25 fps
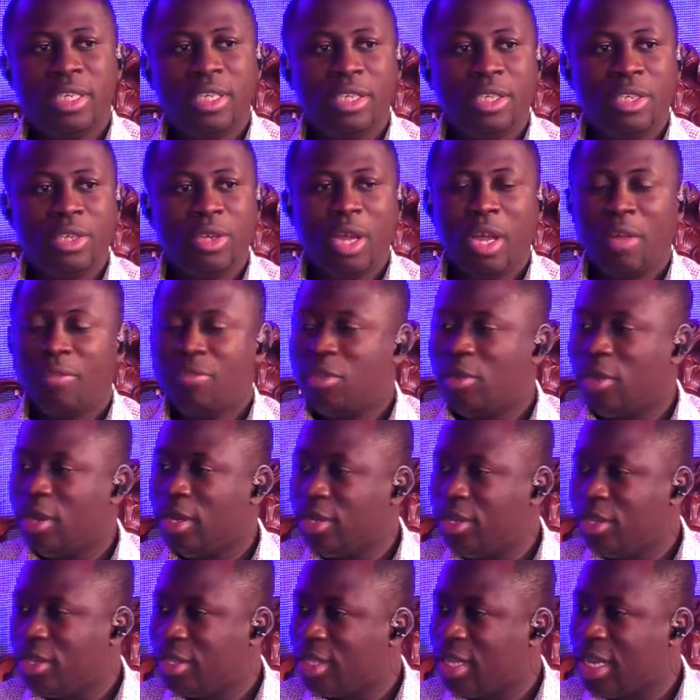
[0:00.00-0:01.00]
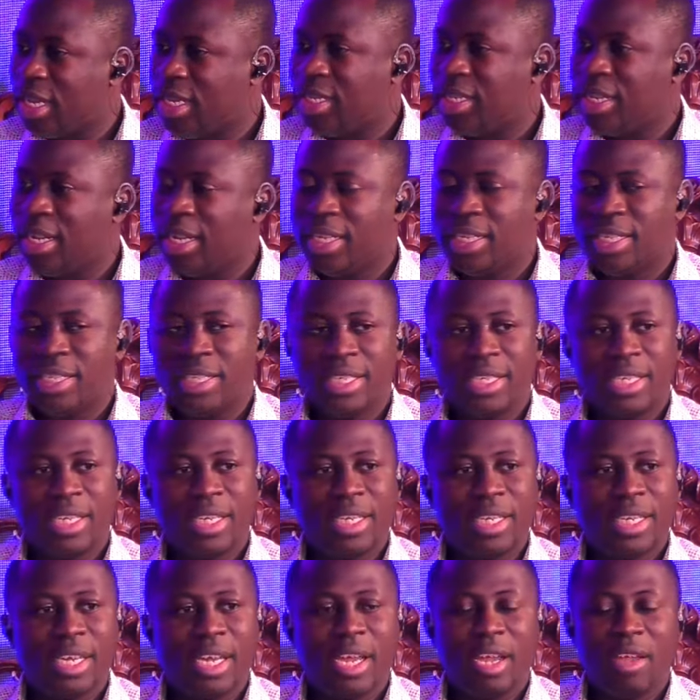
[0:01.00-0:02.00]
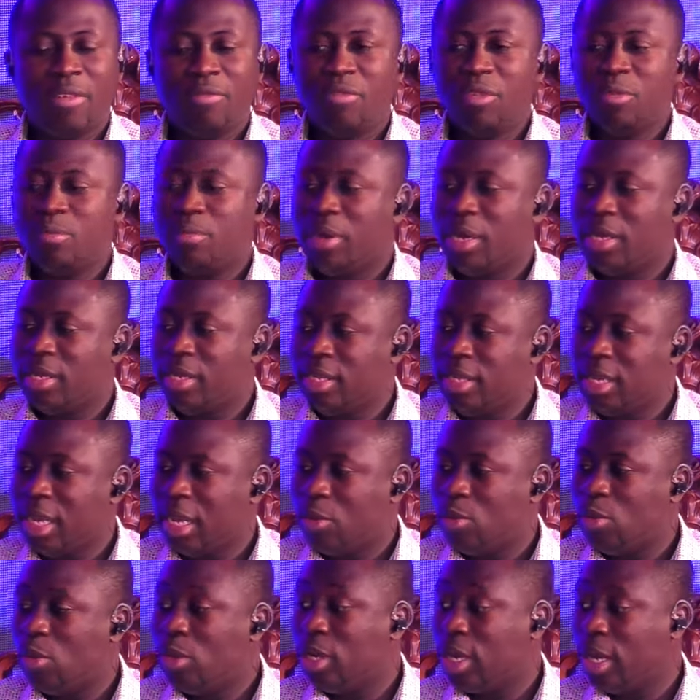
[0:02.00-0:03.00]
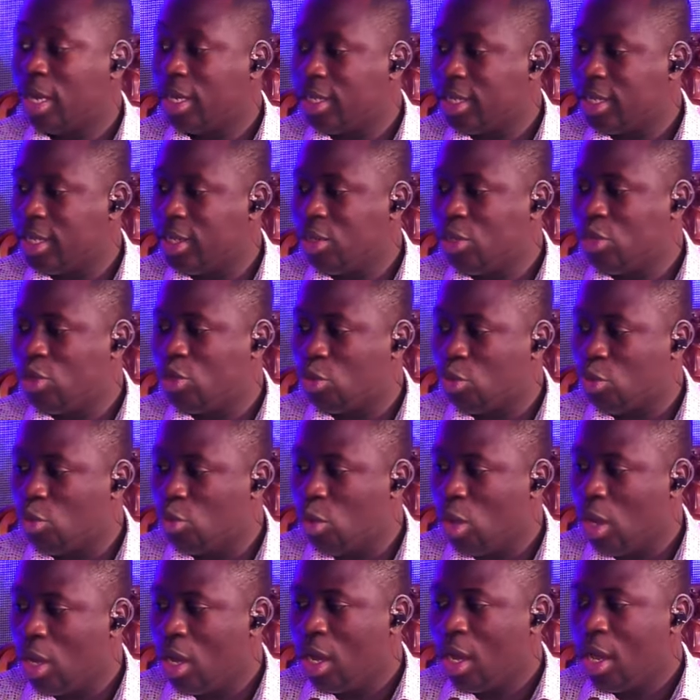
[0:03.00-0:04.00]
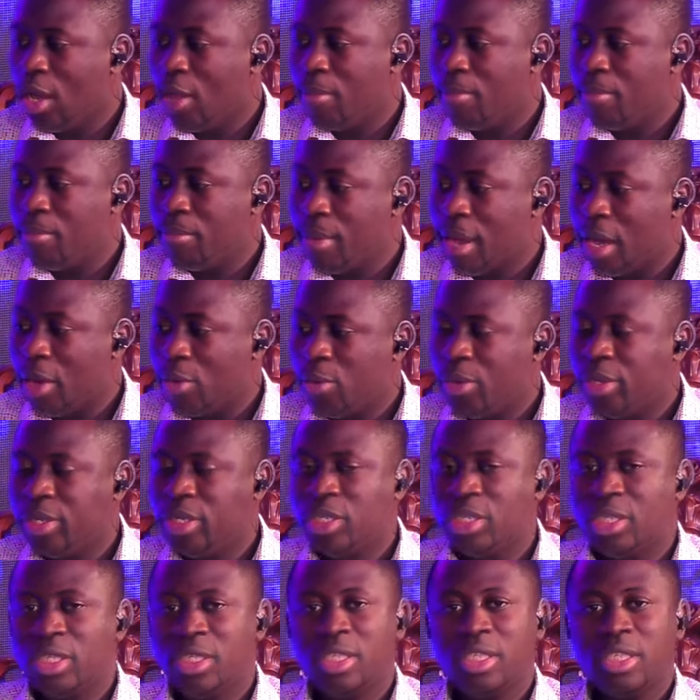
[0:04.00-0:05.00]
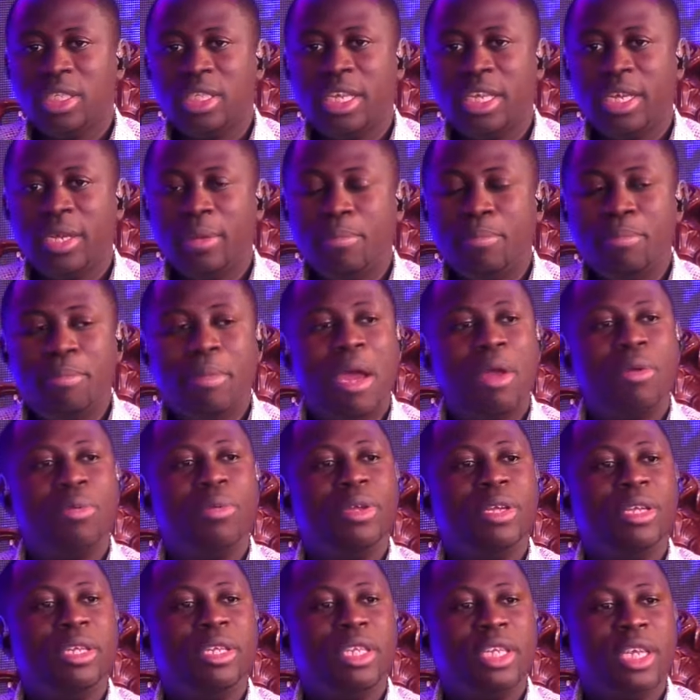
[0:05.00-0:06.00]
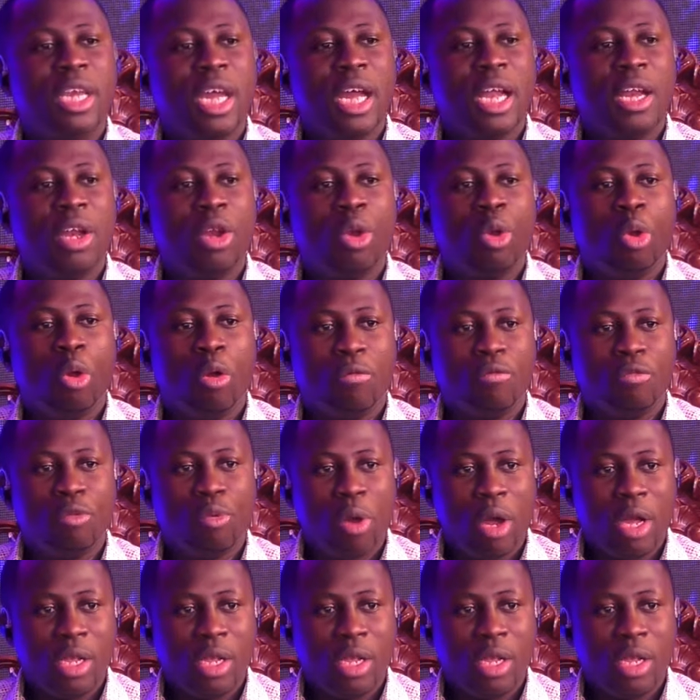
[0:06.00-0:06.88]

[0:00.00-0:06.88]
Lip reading: You have to understand that everybody that will get into marriage, they marry their loved ones,